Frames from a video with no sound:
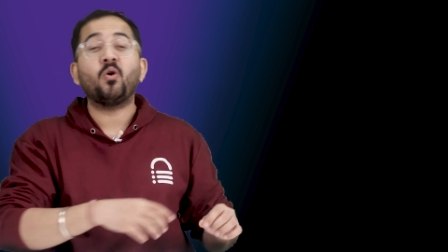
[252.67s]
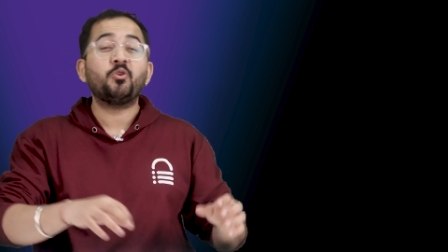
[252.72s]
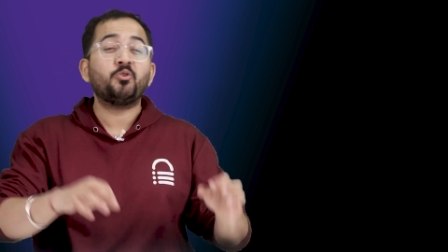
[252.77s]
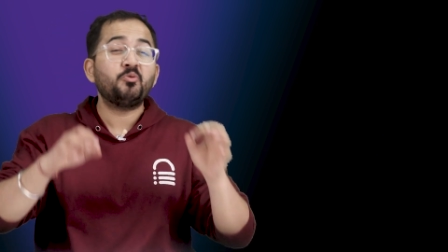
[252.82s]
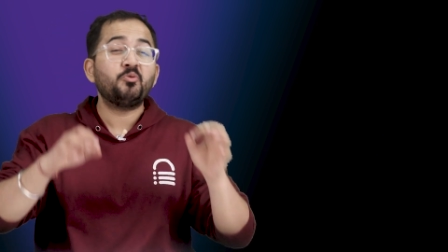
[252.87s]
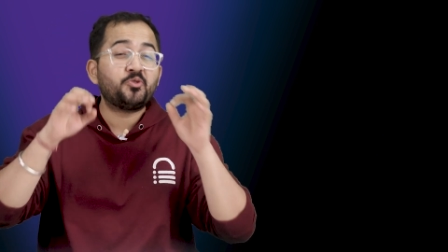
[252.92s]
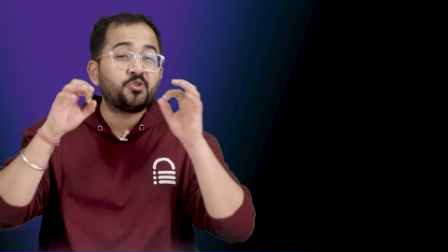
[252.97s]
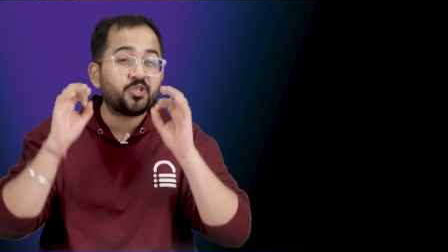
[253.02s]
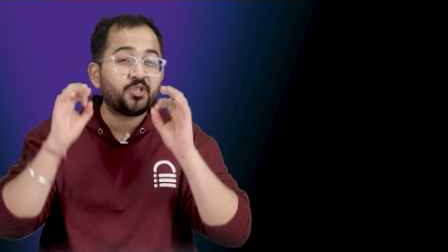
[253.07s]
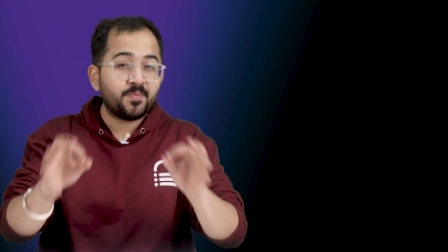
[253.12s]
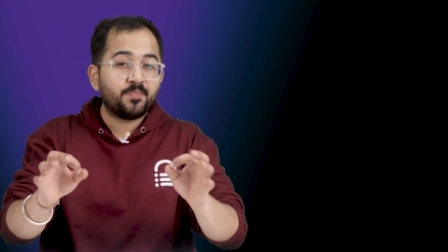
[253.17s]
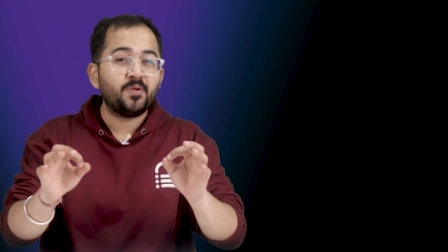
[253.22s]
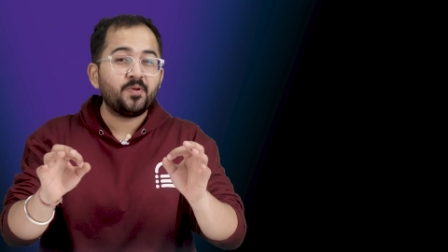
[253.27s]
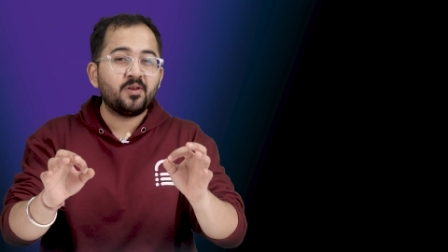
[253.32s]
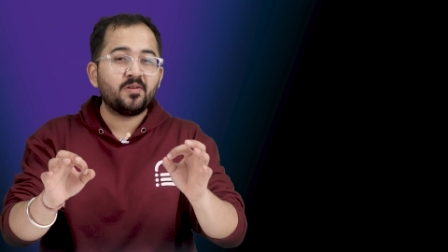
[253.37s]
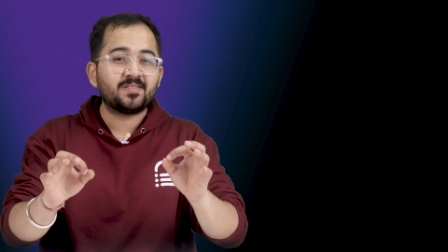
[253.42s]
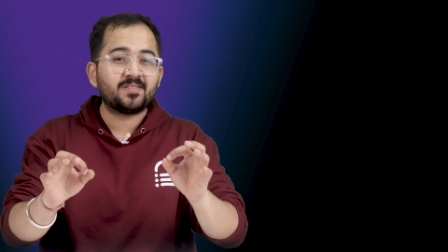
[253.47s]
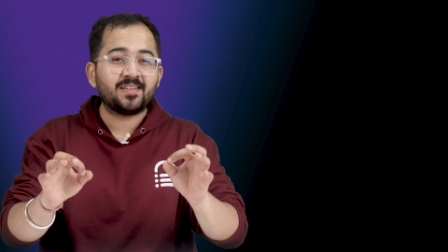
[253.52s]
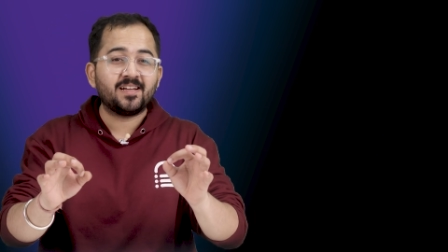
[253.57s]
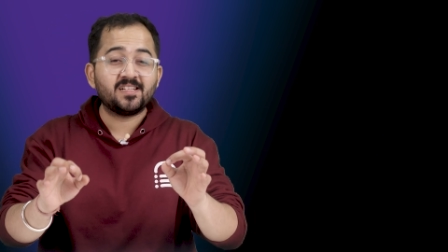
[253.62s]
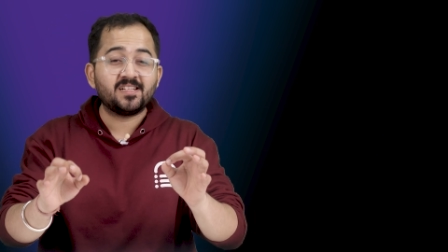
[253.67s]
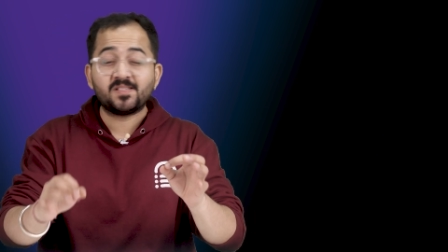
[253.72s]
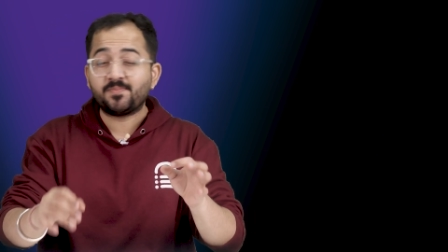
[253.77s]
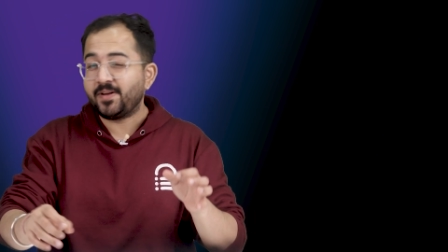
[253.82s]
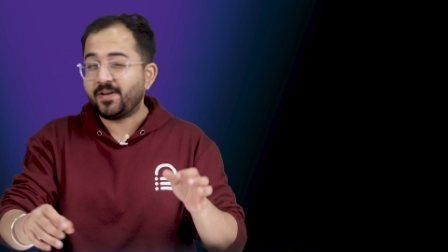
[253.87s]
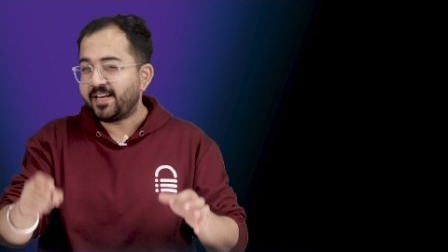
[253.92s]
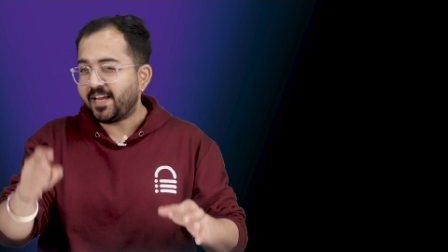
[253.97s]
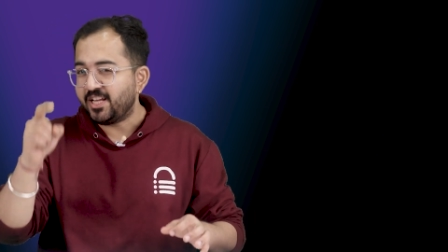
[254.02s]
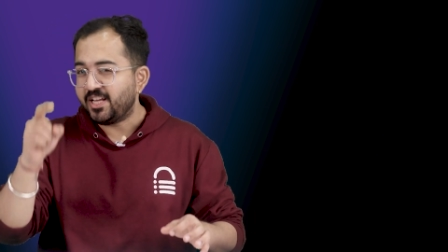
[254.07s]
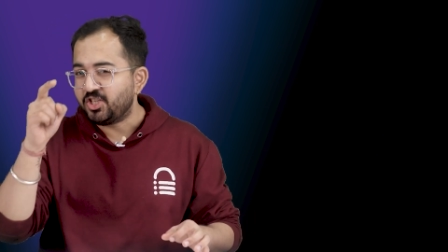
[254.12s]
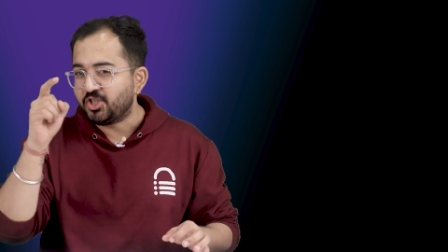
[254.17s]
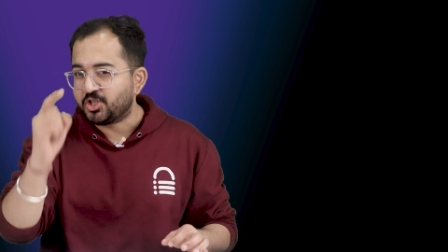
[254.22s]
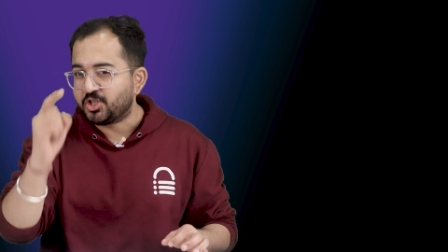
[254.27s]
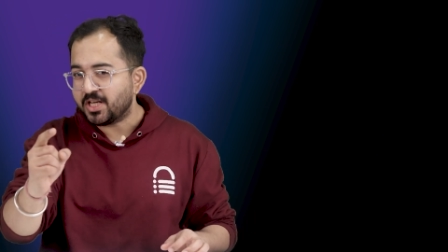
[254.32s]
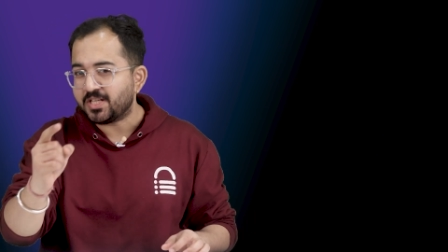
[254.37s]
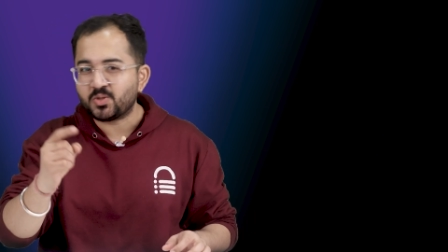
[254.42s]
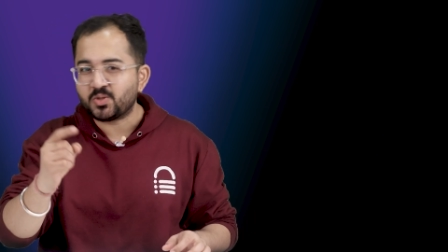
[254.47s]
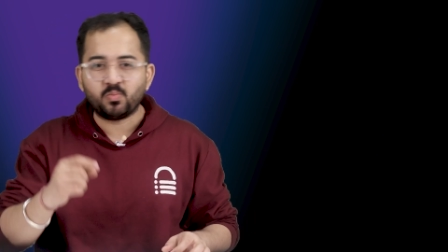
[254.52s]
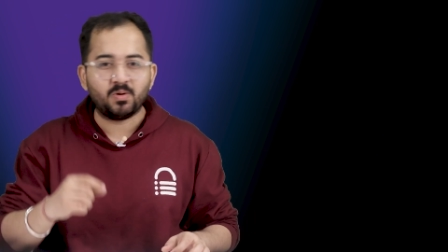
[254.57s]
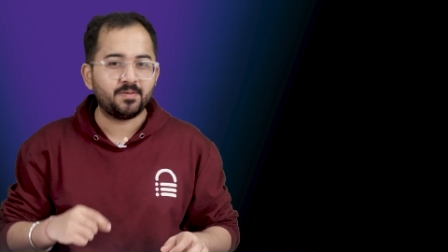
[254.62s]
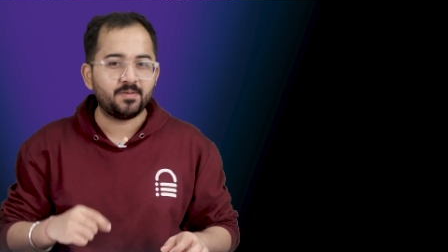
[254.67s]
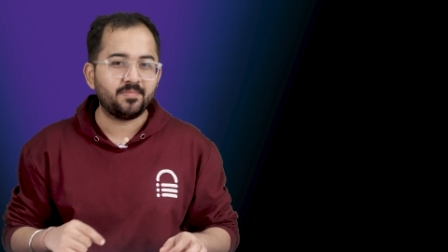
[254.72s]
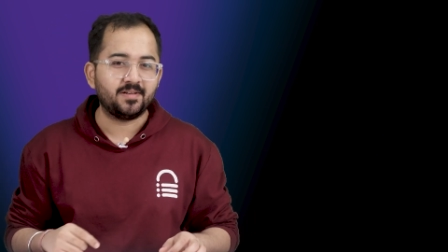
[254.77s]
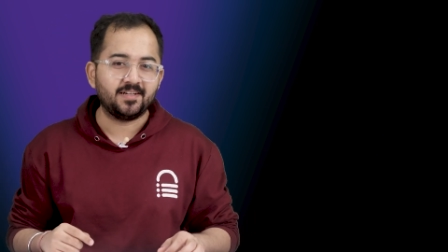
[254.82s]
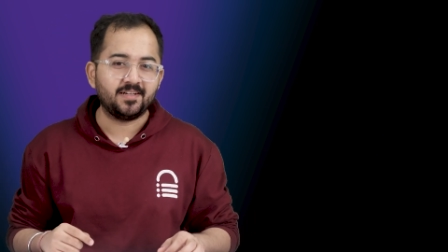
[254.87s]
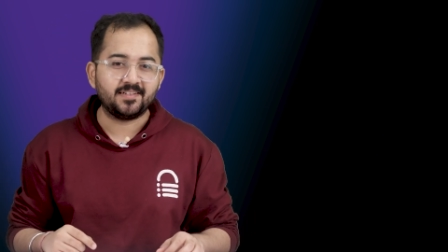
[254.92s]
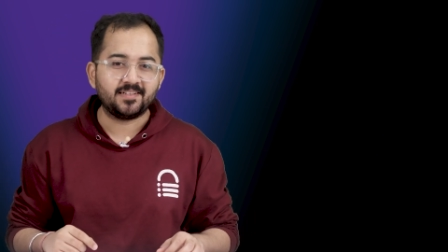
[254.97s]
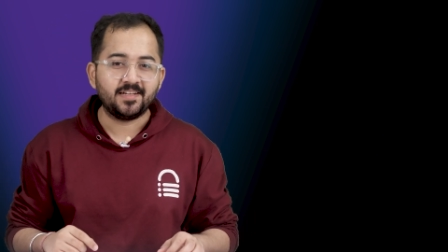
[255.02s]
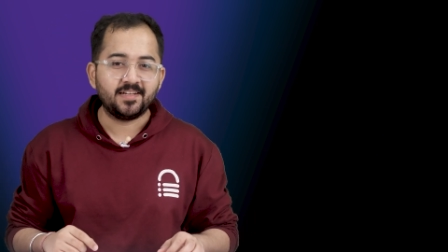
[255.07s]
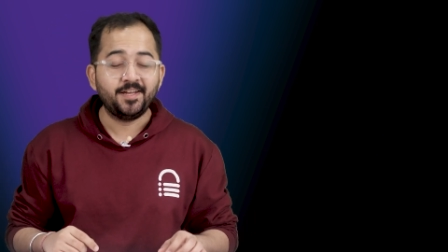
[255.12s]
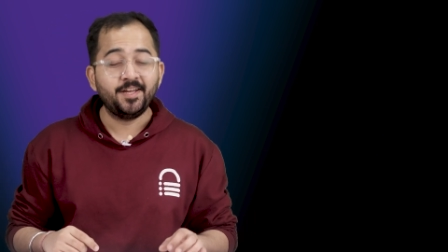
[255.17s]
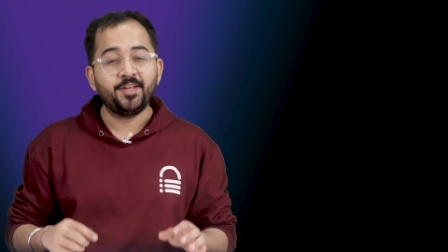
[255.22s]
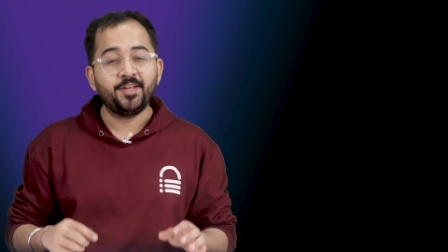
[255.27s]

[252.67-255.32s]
want to triple your site speed in just one minute.